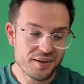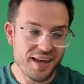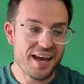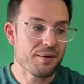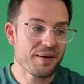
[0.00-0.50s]

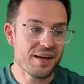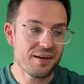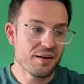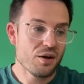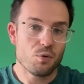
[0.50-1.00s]

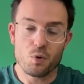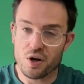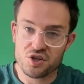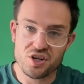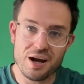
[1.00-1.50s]
KME,
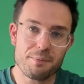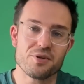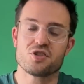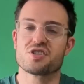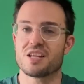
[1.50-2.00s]
Worksharp,
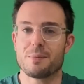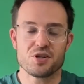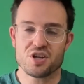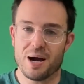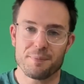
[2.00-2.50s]
and just see me
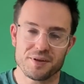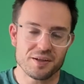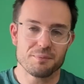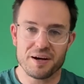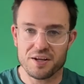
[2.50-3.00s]
sharpening
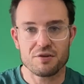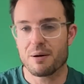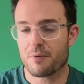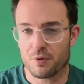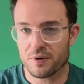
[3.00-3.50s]
and mucking
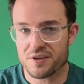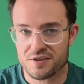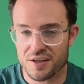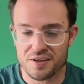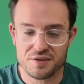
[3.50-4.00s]
around with all these
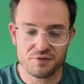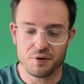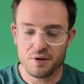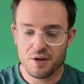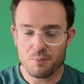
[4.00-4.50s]
things
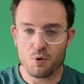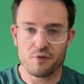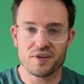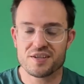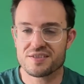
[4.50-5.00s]
for more
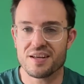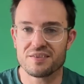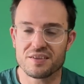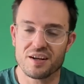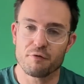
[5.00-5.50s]
of an
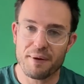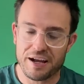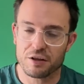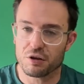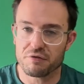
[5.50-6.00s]
extended kind of
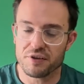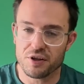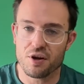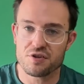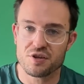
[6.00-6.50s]
backlog of
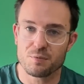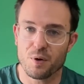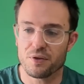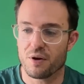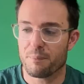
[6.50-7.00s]
videos and
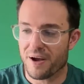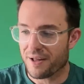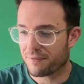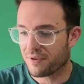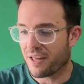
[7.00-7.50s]
whatnot.
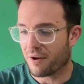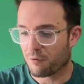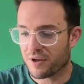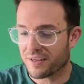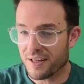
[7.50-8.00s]
But yeah,
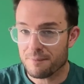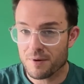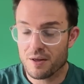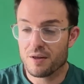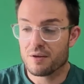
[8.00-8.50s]
really,
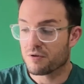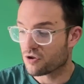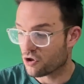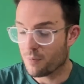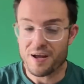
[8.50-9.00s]

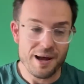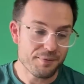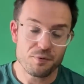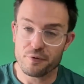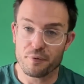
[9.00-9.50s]
super
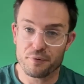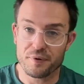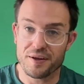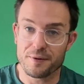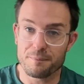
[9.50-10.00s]
happy with all
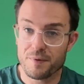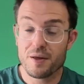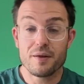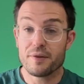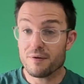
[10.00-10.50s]
three of them.
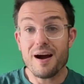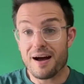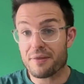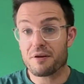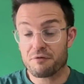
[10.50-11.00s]
There
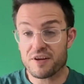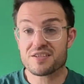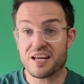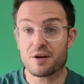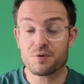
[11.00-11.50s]
are other
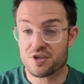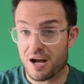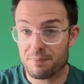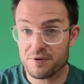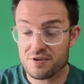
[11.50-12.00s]
fixed angle
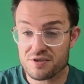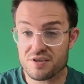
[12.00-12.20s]
sharpeners.